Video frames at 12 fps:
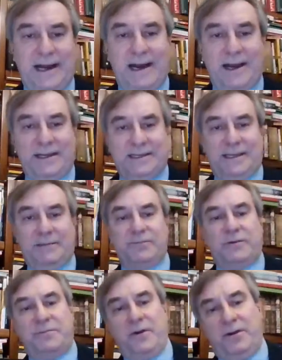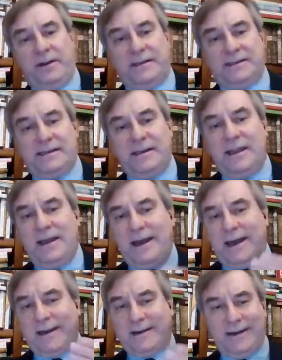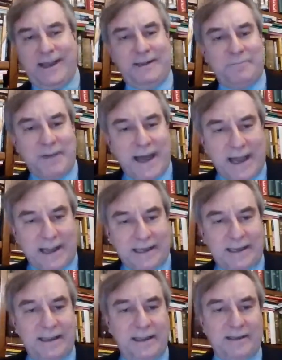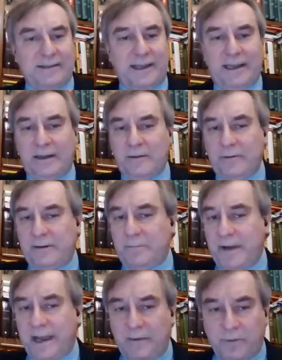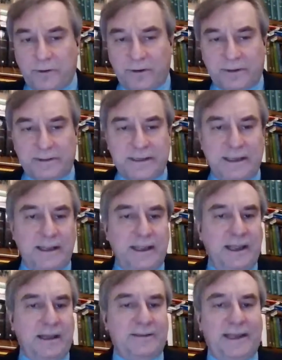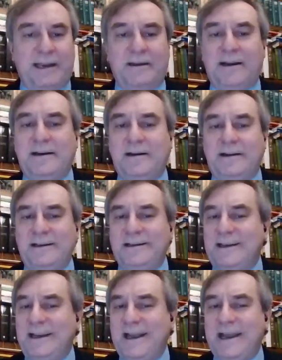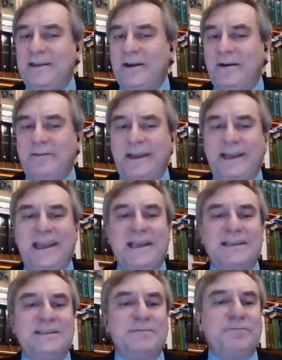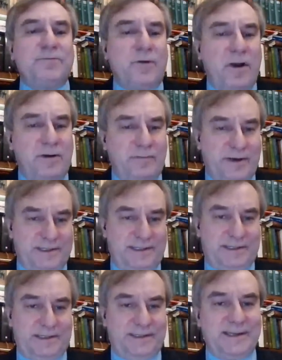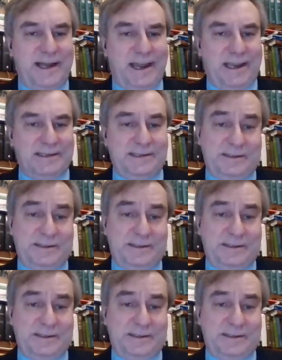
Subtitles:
ID proponents are laid back, they look backward, they are kind of against progress in science.